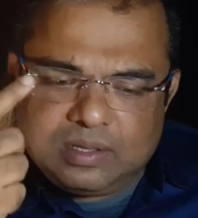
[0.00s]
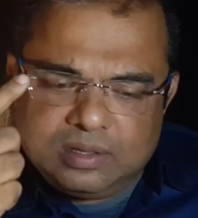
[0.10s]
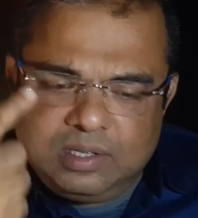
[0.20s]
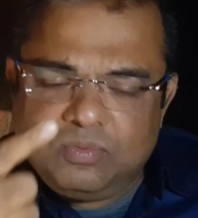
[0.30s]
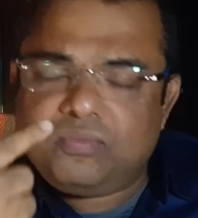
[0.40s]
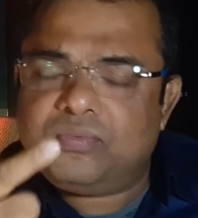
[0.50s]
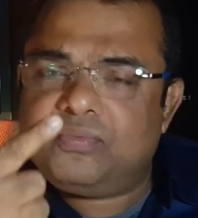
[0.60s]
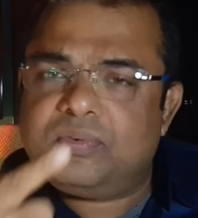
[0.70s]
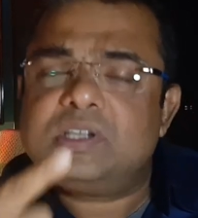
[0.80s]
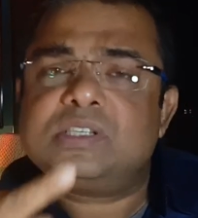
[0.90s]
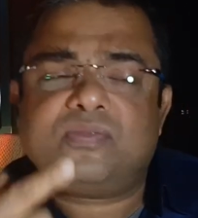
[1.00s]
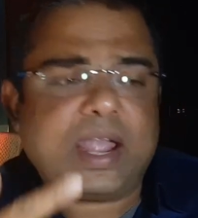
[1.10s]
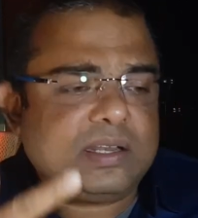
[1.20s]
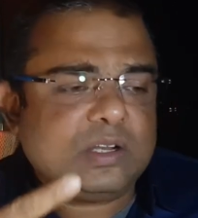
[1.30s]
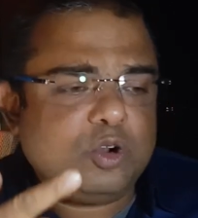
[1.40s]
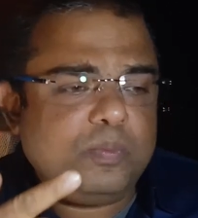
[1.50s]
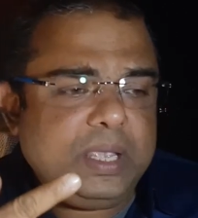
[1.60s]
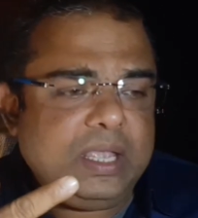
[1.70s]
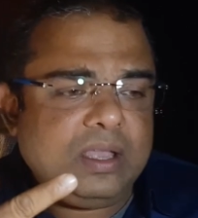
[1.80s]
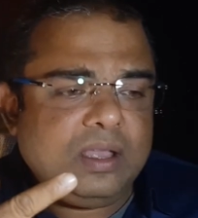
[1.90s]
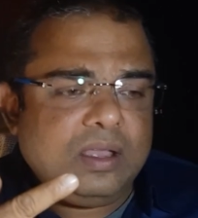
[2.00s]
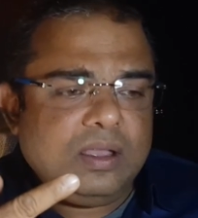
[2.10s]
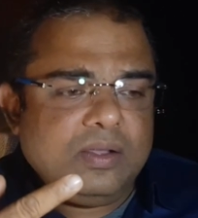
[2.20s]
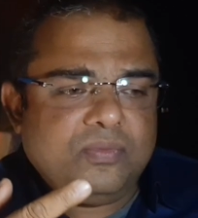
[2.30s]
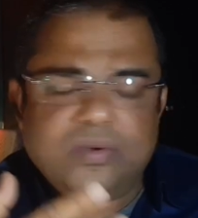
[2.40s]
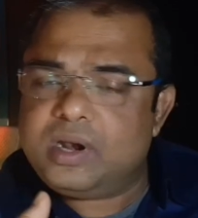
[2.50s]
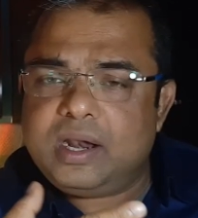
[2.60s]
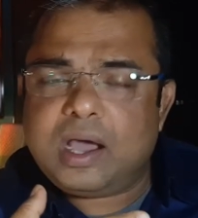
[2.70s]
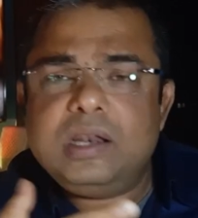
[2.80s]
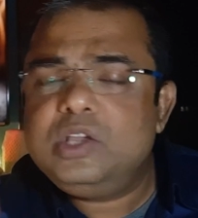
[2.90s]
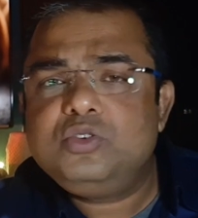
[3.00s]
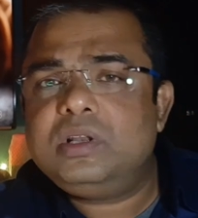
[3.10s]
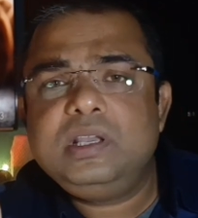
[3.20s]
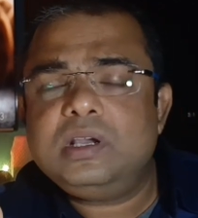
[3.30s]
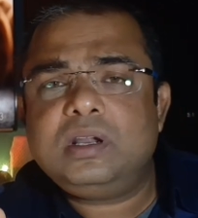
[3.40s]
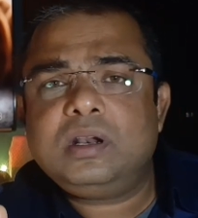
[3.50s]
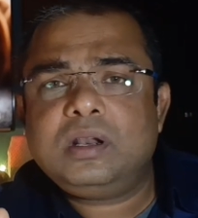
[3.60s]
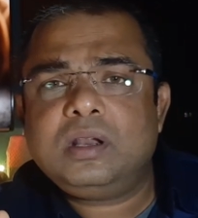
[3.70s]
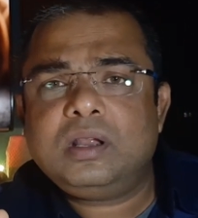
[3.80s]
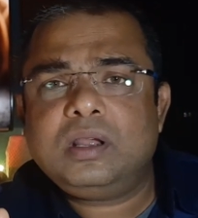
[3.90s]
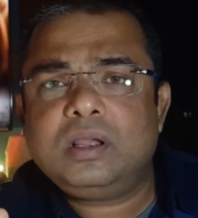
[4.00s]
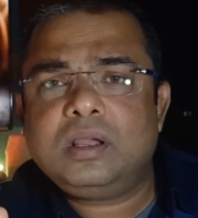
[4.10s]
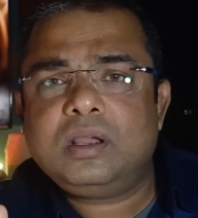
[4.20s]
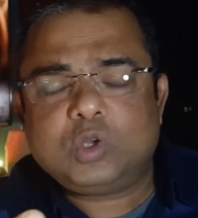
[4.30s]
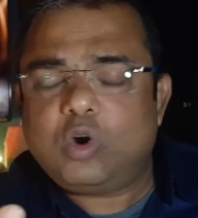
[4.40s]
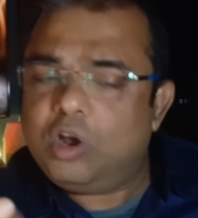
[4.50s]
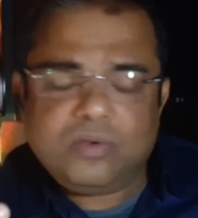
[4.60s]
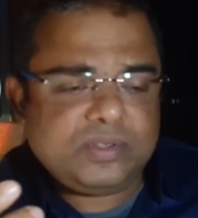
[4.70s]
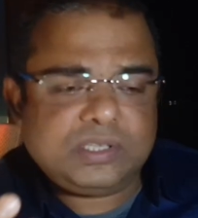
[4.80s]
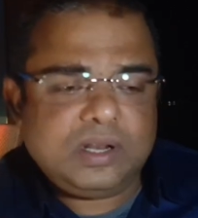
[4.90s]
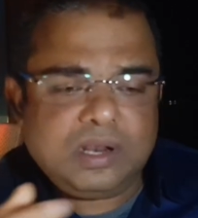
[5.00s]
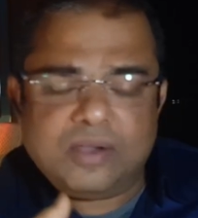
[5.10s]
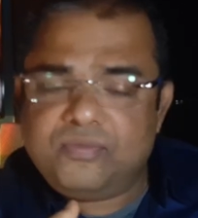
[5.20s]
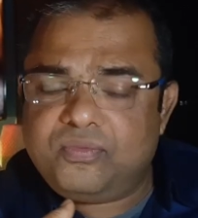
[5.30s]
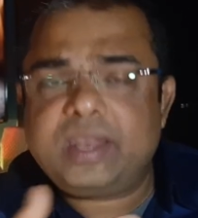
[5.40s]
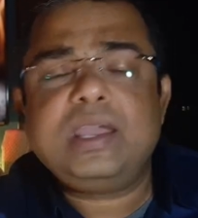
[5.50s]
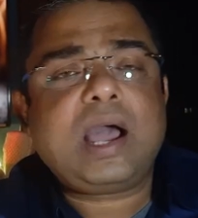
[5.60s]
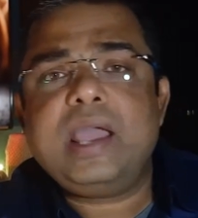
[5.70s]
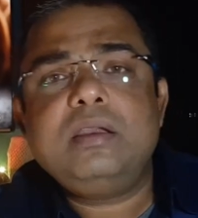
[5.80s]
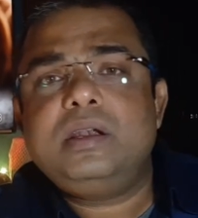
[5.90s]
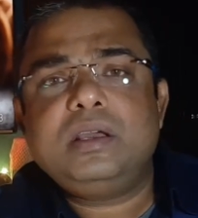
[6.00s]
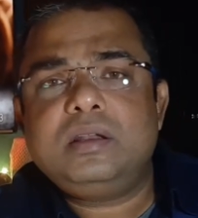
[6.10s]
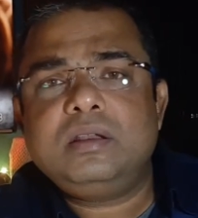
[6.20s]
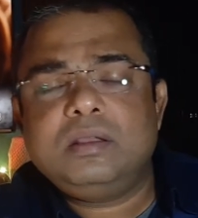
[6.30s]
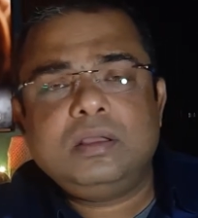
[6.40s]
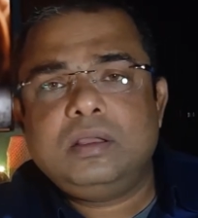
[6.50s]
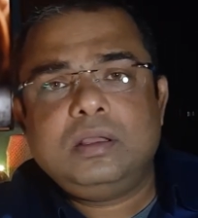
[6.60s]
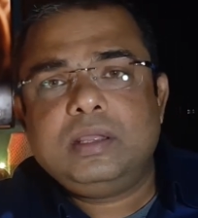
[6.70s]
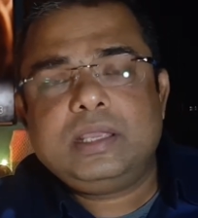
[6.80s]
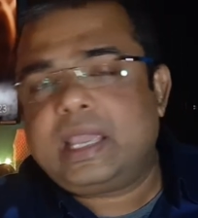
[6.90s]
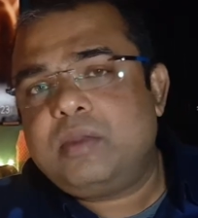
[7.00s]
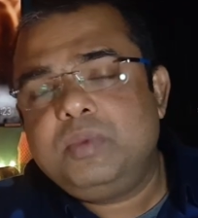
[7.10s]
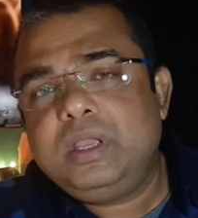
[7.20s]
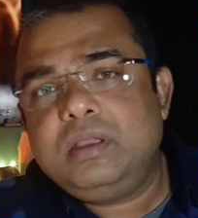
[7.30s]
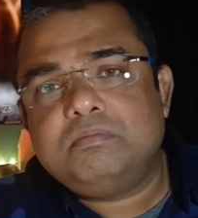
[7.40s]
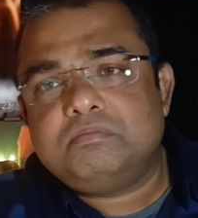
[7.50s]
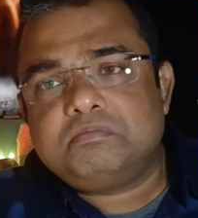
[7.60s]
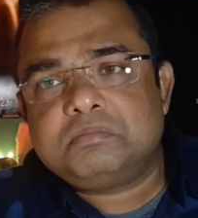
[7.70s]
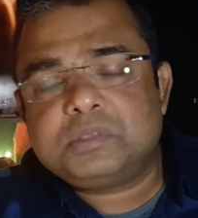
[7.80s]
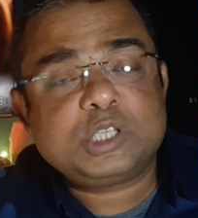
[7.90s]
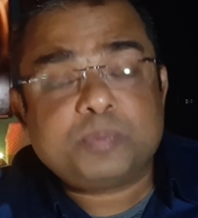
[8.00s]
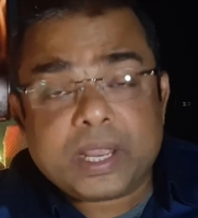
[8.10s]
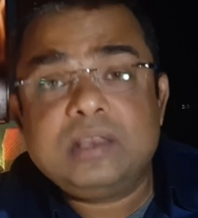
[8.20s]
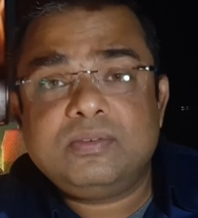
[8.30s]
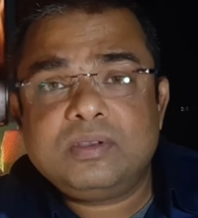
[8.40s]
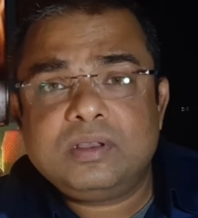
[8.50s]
The first factor could be, for an unusual year, all of a sudden a very high return can be suspected.